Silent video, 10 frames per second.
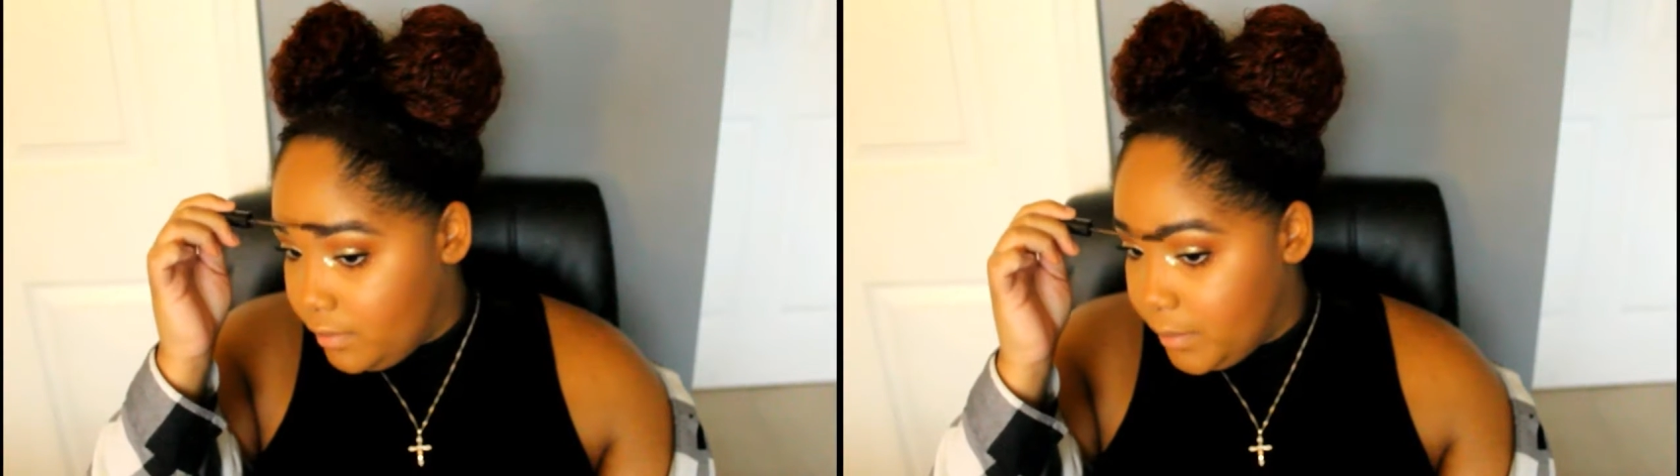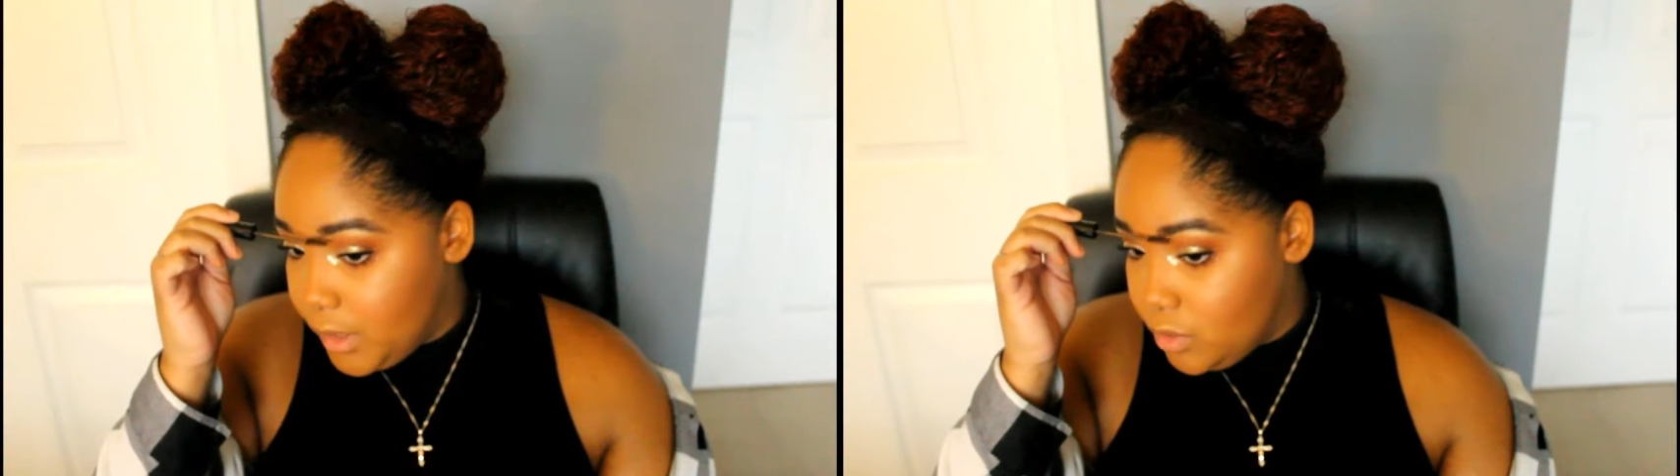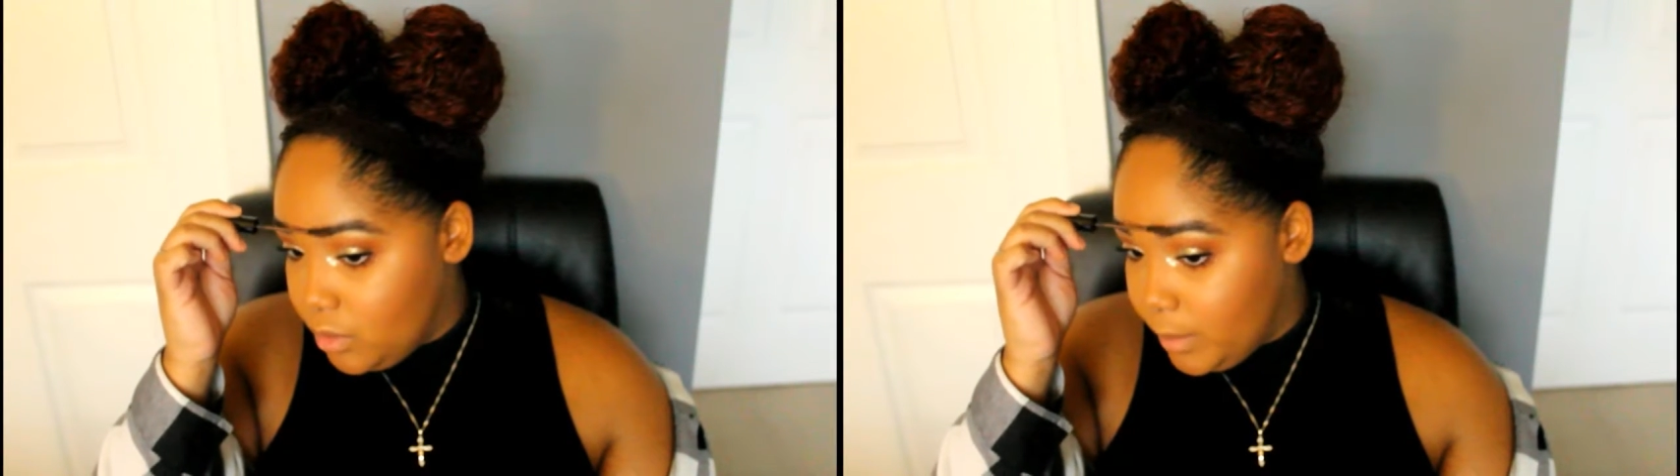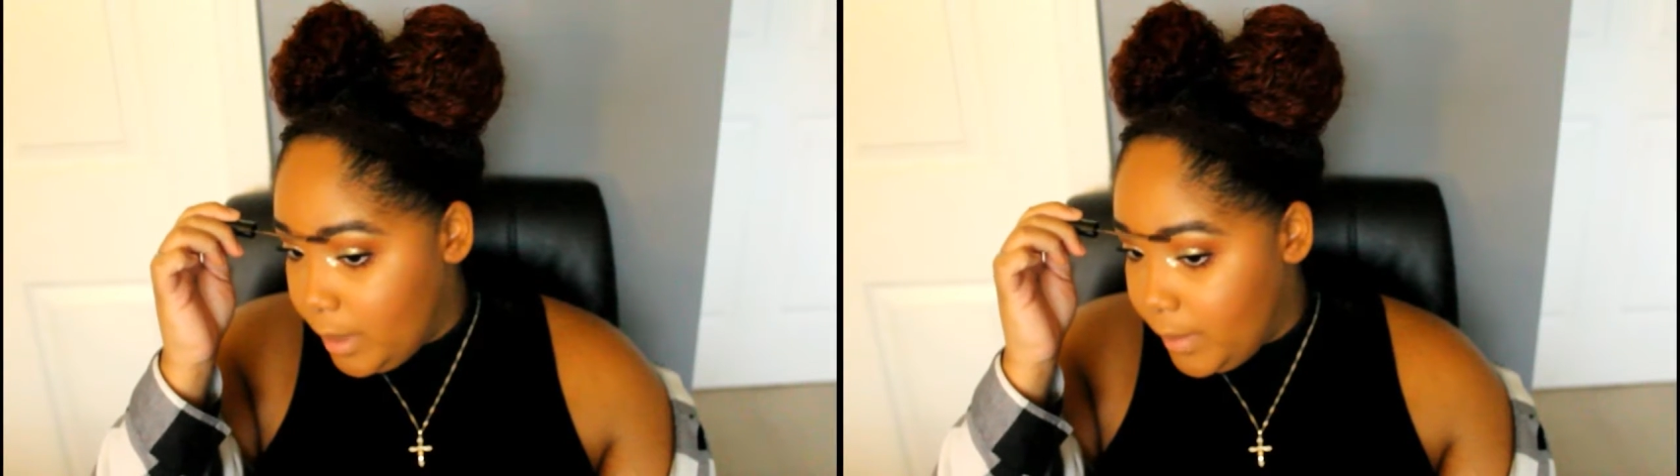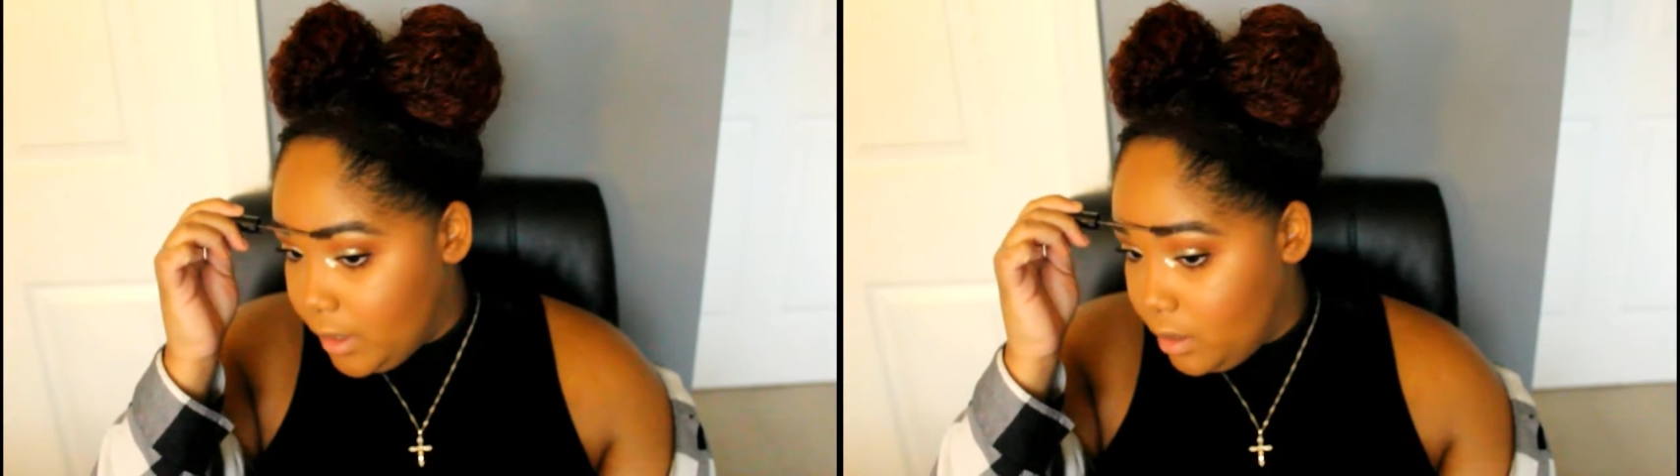me doing
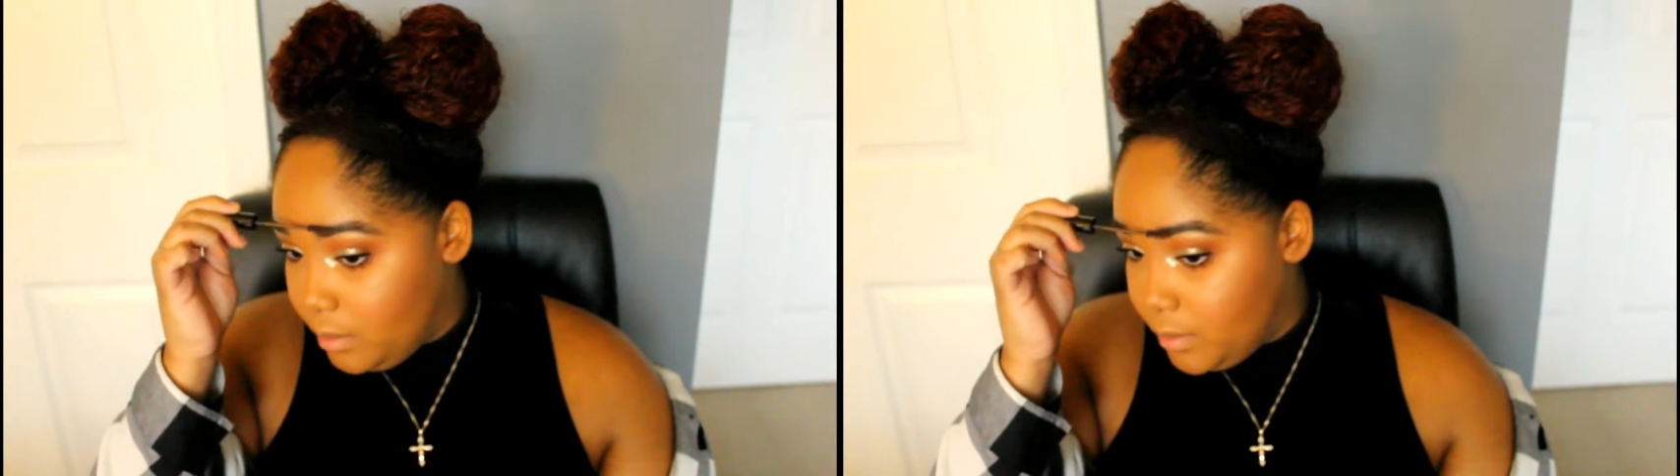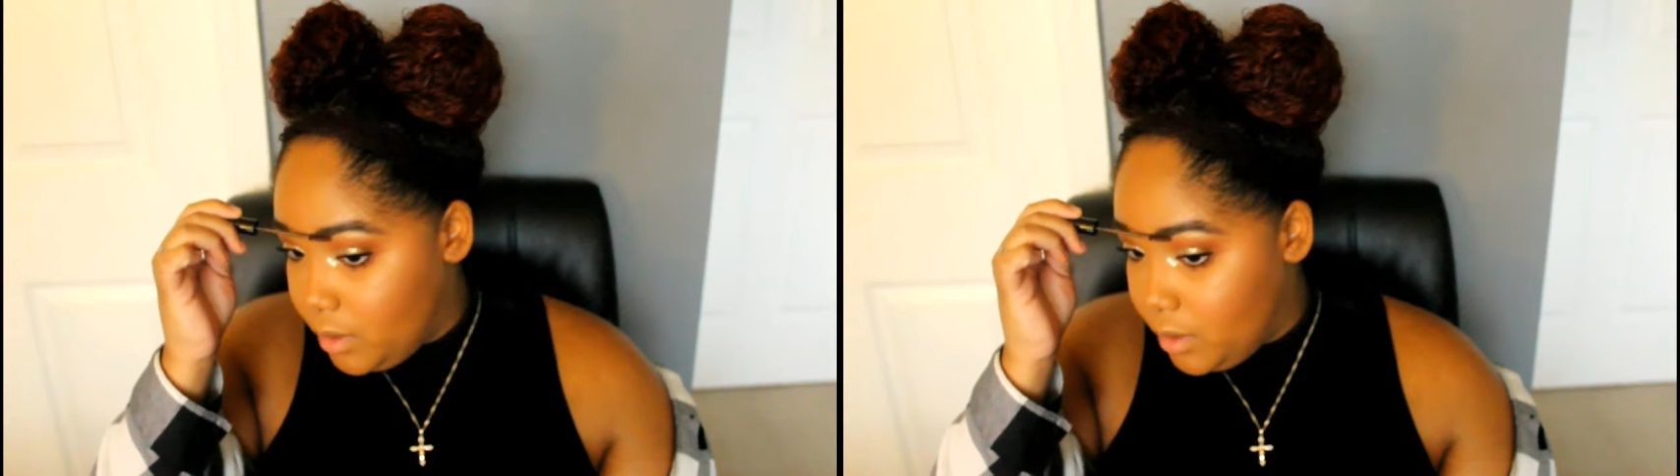my makeup